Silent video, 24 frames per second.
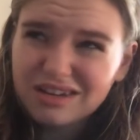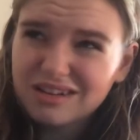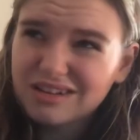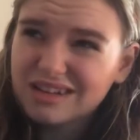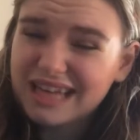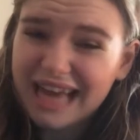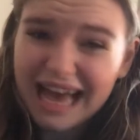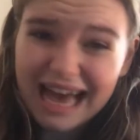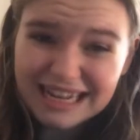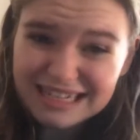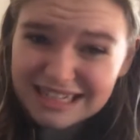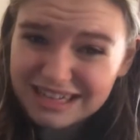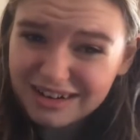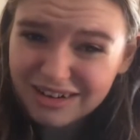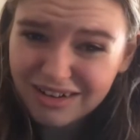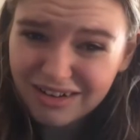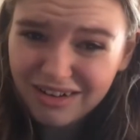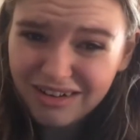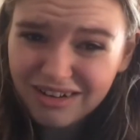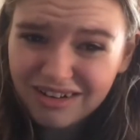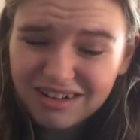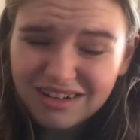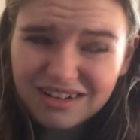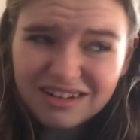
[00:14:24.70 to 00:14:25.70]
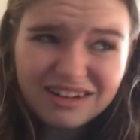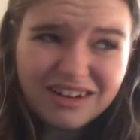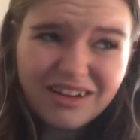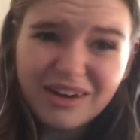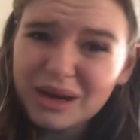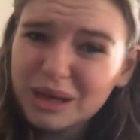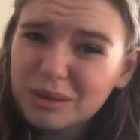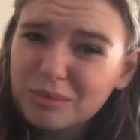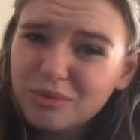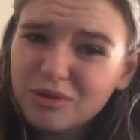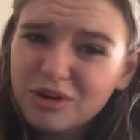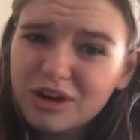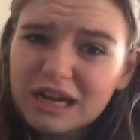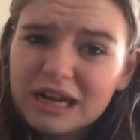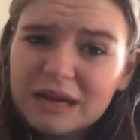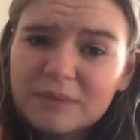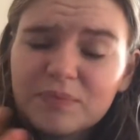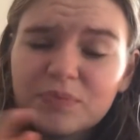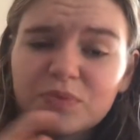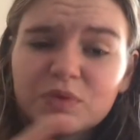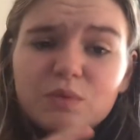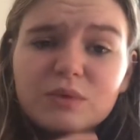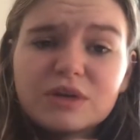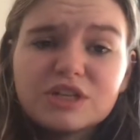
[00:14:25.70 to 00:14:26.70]
catalogue library,
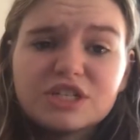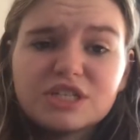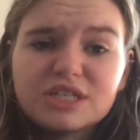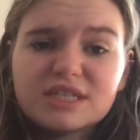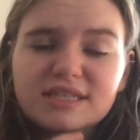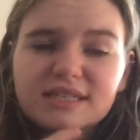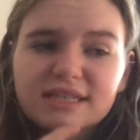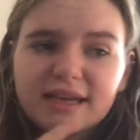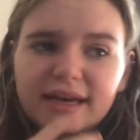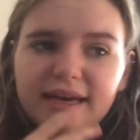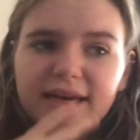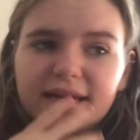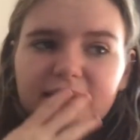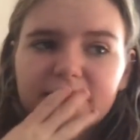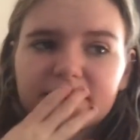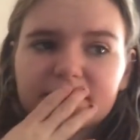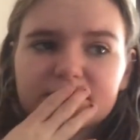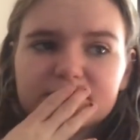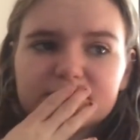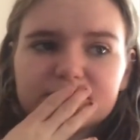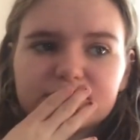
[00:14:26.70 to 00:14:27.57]
which is like